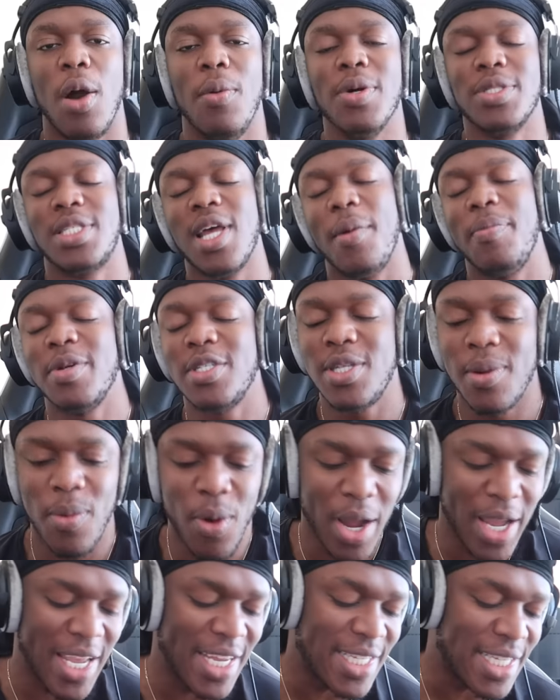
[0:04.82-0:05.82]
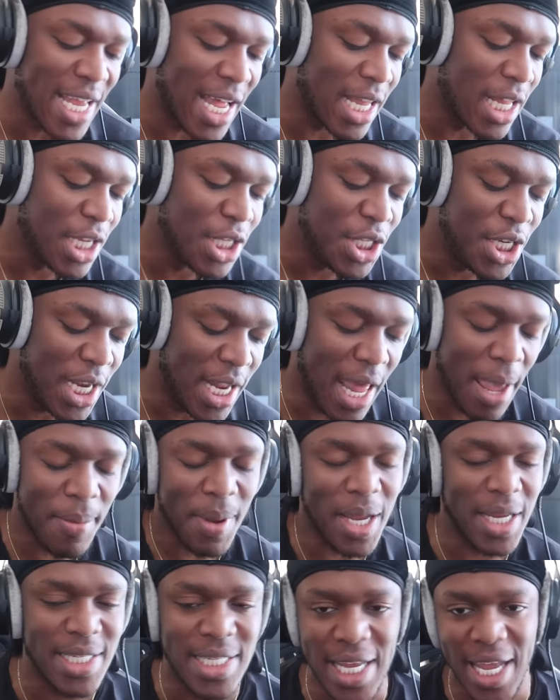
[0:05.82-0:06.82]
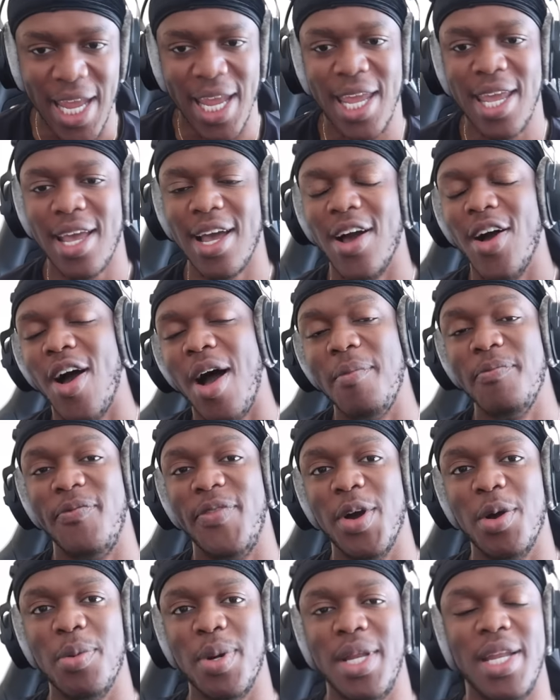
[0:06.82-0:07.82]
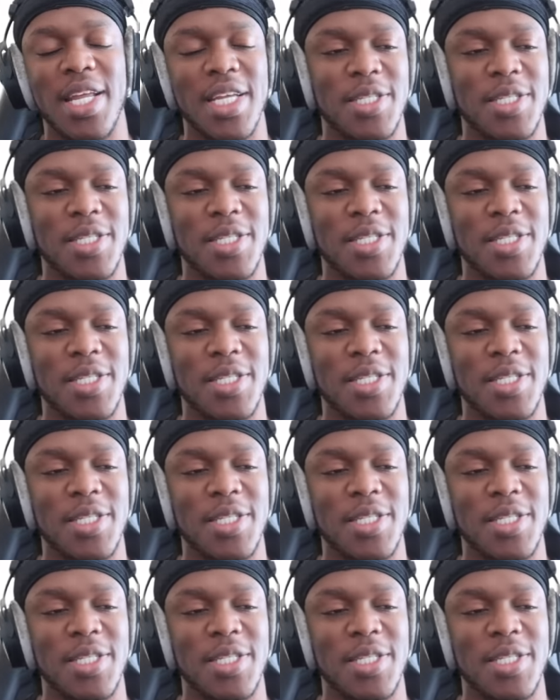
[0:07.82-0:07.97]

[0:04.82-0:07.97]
Yo, what's up? It's your boy Kid GDBT. Uh, I'm filming